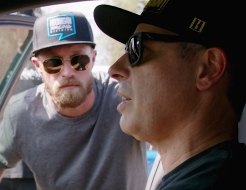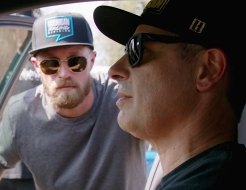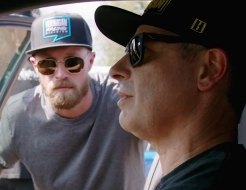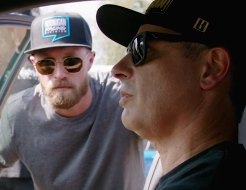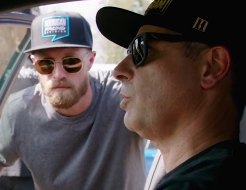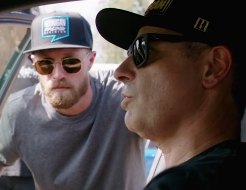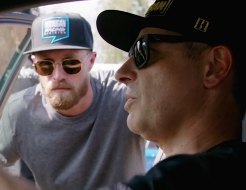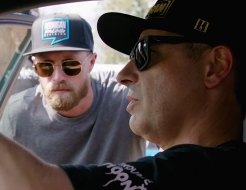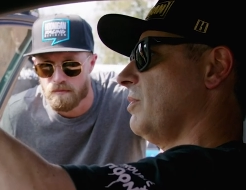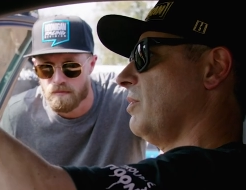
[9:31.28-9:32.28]
Speaker 1: passes with
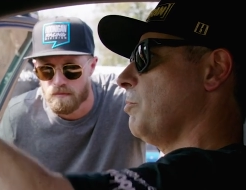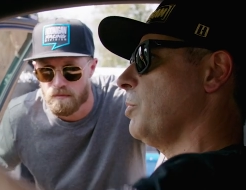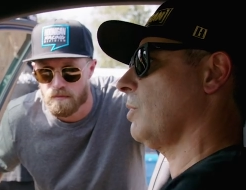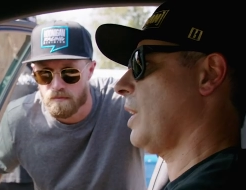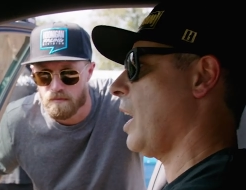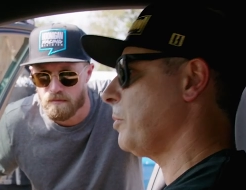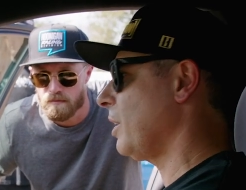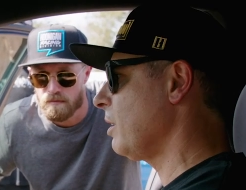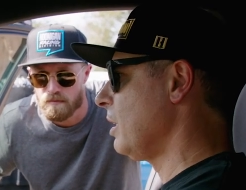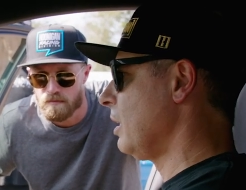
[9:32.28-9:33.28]
just a simple
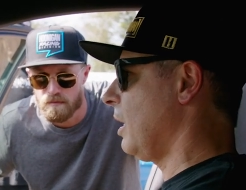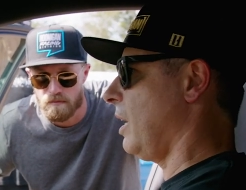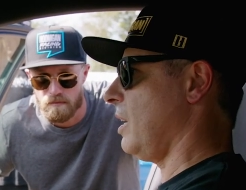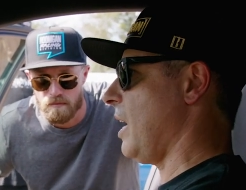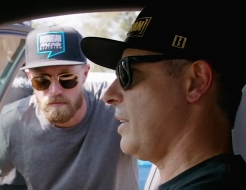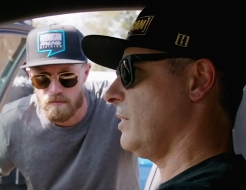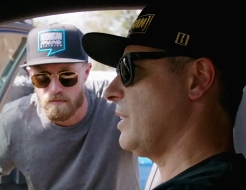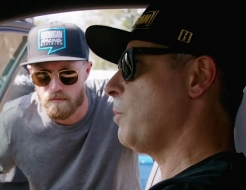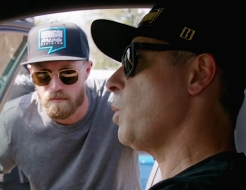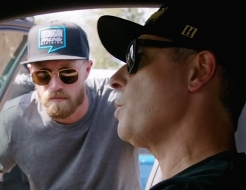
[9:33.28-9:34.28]
camera, and
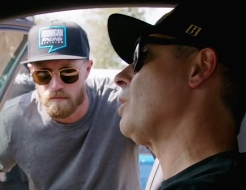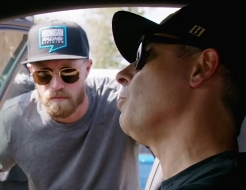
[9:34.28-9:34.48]
then when we